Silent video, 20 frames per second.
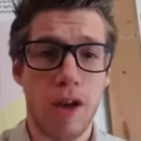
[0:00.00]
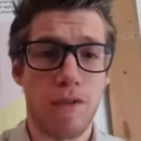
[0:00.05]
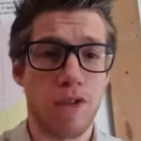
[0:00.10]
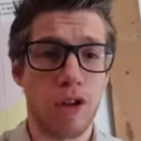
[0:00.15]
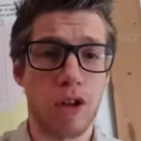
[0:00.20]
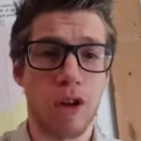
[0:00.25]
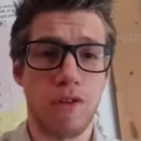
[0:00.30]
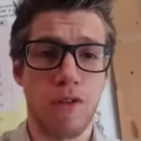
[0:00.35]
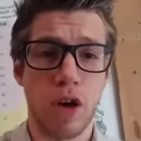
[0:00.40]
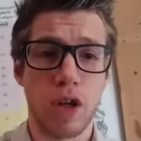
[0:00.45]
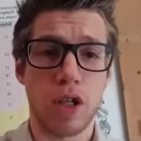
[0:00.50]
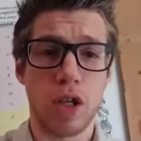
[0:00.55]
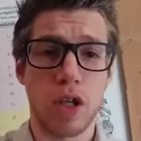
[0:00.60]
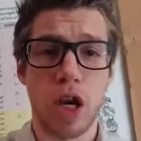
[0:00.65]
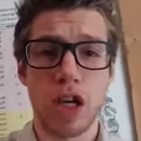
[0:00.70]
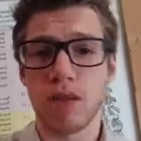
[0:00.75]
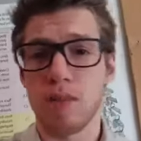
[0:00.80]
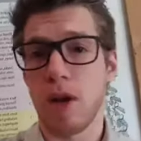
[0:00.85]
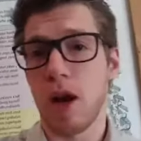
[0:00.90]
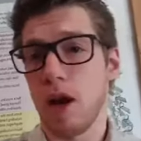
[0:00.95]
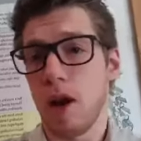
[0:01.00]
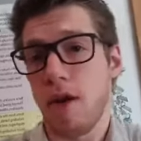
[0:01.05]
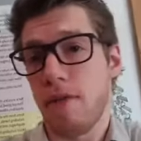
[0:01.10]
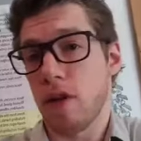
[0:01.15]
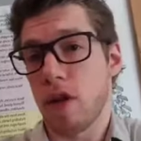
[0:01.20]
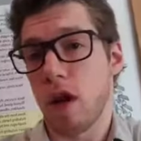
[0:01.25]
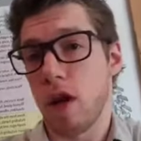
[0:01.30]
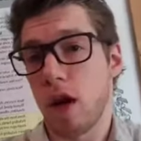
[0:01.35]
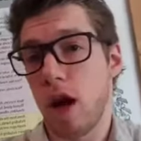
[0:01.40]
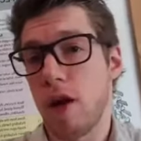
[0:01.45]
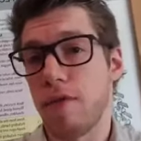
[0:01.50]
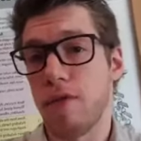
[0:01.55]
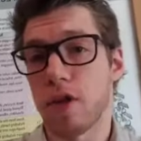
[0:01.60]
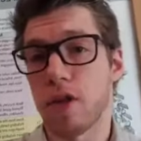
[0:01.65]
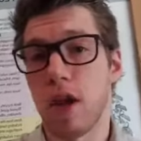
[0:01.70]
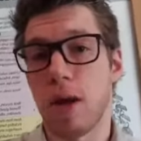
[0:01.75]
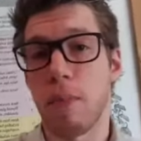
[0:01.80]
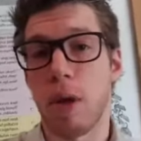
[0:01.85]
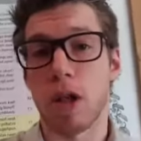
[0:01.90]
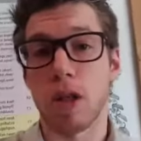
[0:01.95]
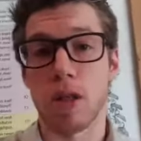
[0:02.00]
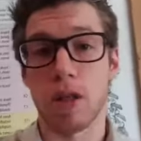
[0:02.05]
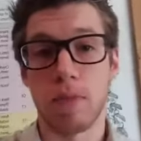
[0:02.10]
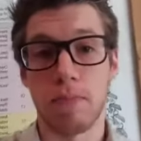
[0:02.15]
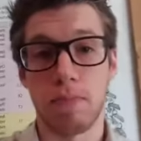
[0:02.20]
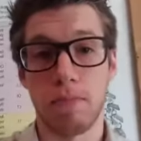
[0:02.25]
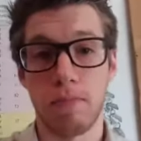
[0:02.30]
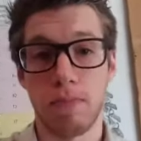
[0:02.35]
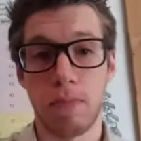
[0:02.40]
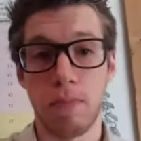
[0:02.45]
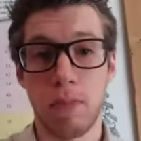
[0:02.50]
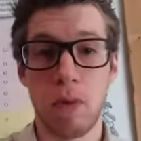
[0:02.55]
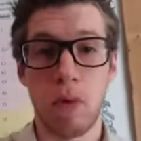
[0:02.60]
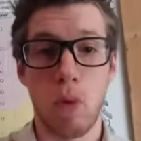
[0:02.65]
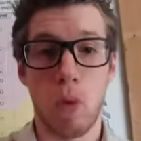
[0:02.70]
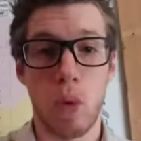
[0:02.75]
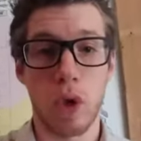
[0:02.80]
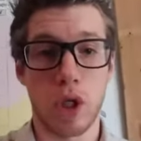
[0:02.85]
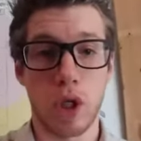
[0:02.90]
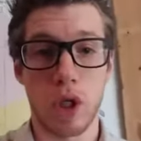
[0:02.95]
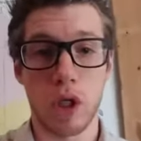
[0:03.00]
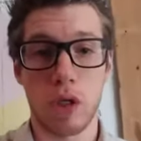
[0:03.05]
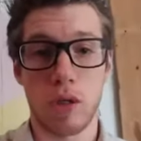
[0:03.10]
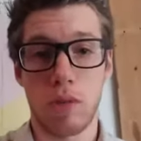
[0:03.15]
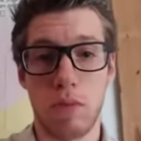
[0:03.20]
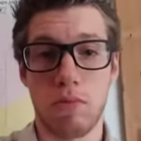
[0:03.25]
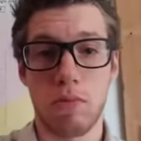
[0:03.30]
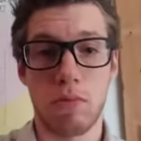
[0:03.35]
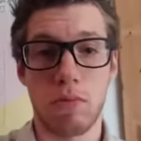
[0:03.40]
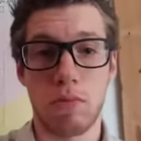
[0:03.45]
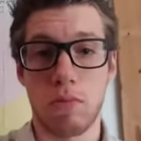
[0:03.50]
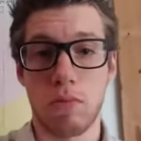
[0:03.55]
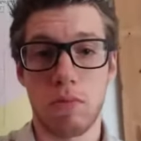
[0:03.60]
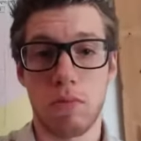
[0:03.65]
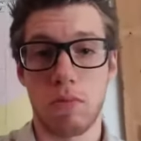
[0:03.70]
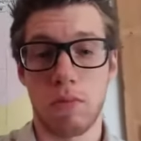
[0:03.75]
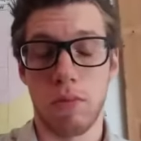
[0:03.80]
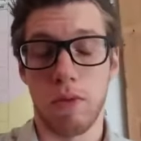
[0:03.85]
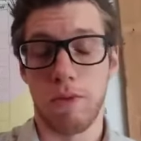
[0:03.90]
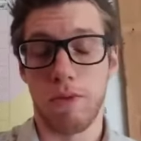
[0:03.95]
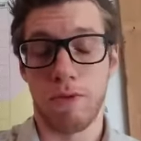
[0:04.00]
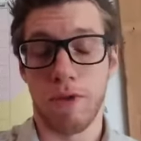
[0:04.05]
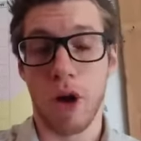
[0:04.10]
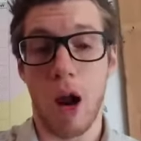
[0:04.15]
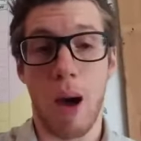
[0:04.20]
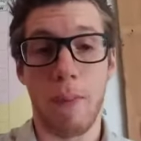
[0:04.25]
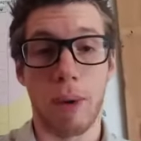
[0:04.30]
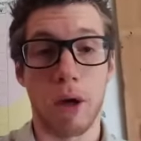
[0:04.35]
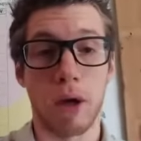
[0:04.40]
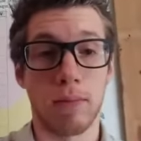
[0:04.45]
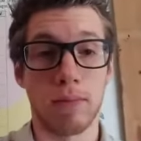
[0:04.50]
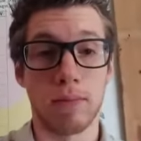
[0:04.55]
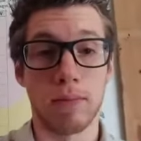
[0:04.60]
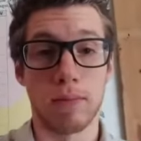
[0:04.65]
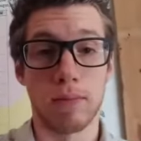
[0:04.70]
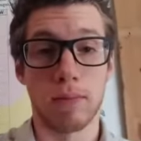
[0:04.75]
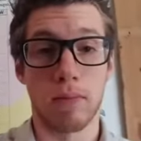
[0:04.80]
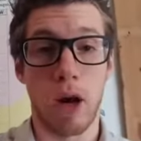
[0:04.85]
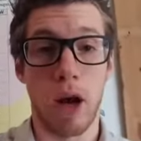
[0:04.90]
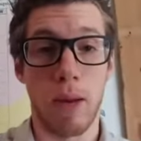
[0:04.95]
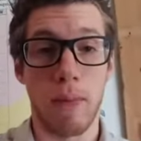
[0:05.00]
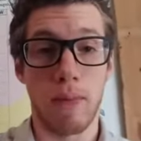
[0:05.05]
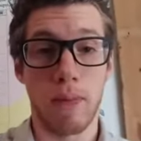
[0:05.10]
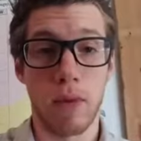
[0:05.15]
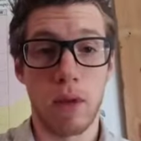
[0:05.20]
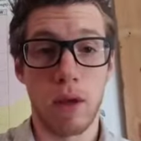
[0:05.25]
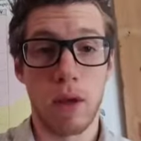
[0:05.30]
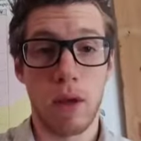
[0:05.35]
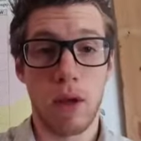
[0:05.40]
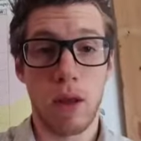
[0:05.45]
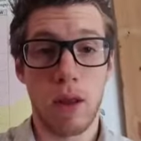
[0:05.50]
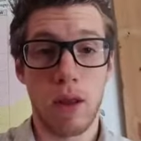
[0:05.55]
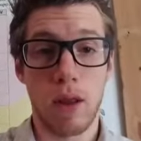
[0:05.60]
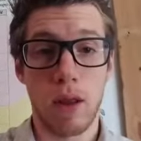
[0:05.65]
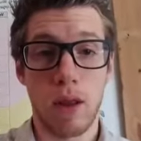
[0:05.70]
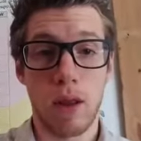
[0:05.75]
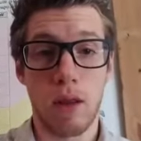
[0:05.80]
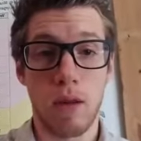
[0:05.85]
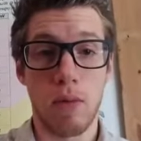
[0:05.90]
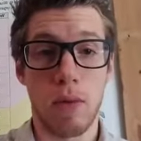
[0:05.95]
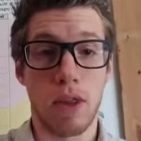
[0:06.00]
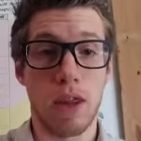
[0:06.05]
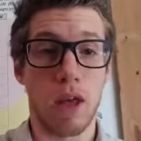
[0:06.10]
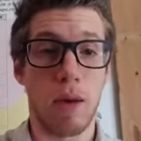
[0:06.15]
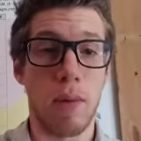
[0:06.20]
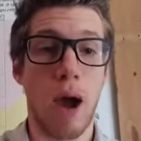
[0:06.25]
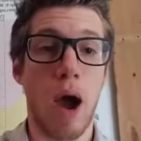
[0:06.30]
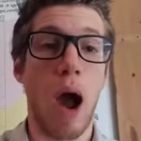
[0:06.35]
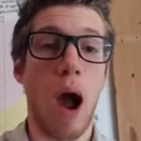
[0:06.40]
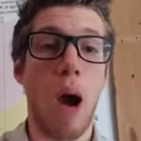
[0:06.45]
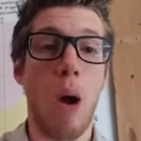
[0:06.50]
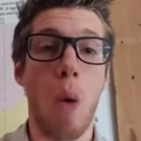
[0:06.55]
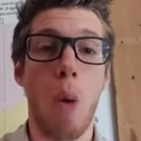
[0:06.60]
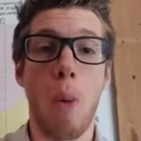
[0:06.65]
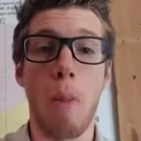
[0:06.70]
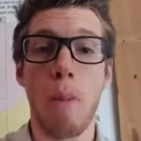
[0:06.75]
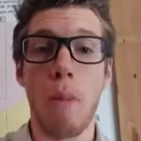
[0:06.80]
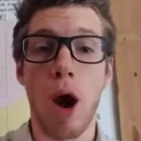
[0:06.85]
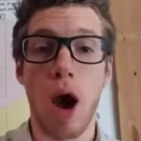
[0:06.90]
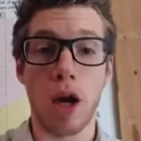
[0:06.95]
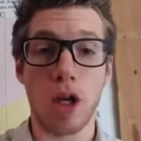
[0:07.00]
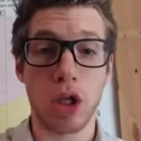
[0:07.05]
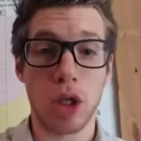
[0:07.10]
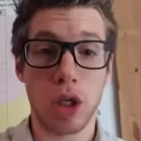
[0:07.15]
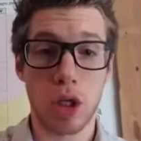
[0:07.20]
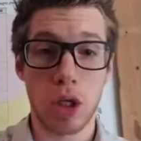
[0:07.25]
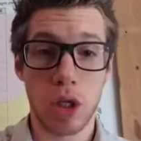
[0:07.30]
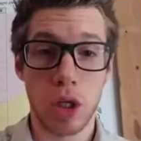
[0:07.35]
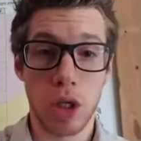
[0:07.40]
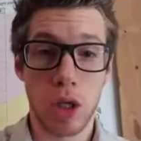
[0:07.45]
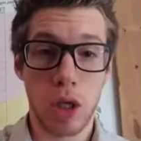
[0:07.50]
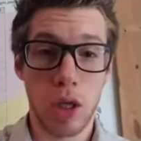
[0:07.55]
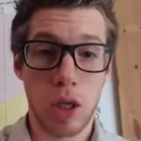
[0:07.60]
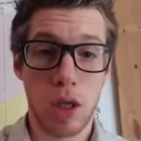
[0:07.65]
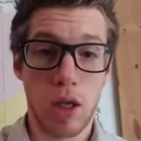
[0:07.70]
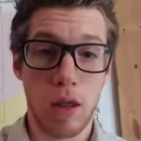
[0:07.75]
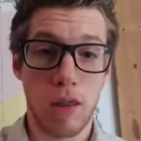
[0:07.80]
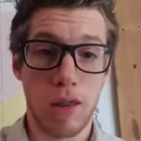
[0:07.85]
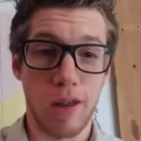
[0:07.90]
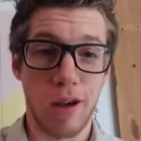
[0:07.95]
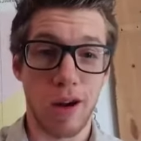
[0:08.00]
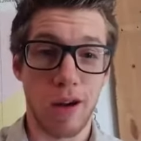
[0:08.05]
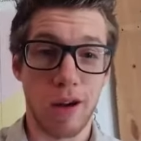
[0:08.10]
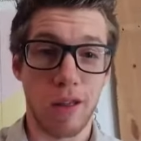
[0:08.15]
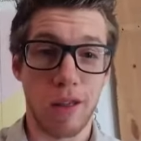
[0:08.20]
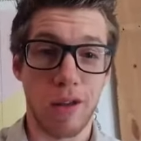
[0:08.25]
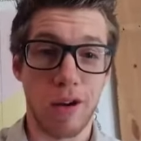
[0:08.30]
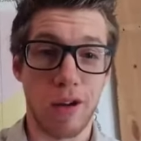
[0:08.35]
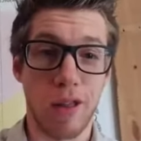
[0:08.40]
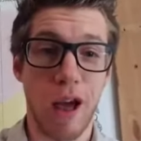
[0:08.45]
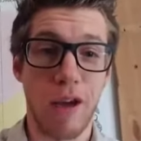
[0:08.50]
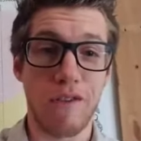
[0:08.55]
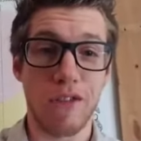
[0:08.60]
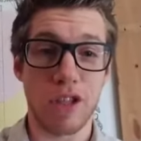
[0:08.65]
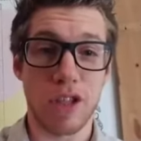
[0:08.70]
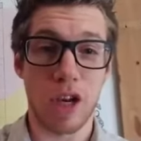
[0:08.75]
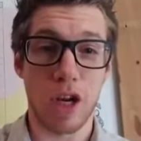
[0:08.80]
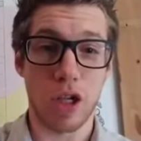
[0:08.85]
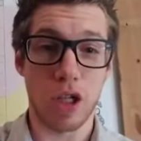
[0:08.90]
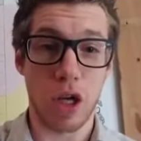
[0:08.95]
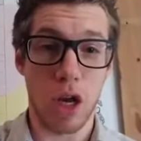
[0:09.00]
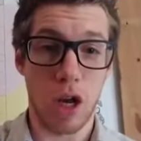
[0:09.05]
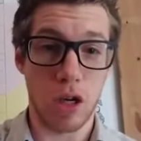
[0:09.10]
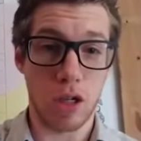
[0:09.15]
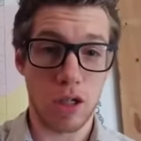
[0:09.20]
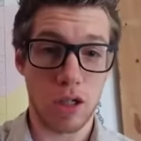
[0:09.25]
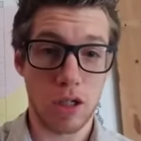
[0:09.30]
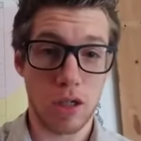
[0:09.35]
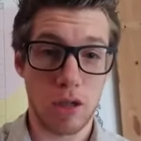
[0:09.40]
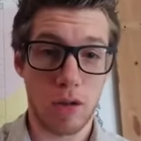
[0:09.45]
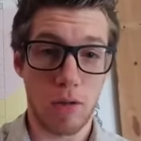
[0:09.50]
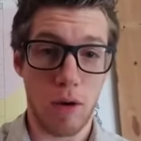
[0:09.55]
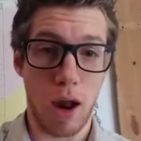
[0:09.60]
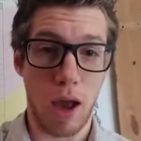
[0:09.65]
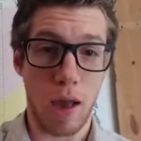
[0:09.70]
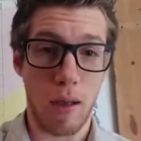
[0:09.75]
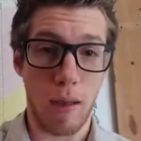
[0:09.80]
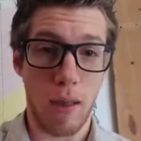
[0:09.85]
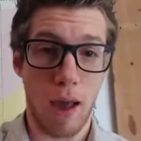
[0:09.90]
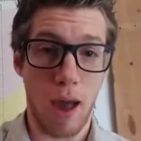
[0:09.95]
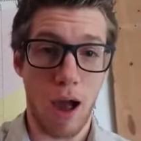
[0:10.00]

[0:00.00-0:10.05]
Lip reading: after their first adjustment and never did again for 10 months, which is phenomenal, right? If you think about how much their life is going to change, right?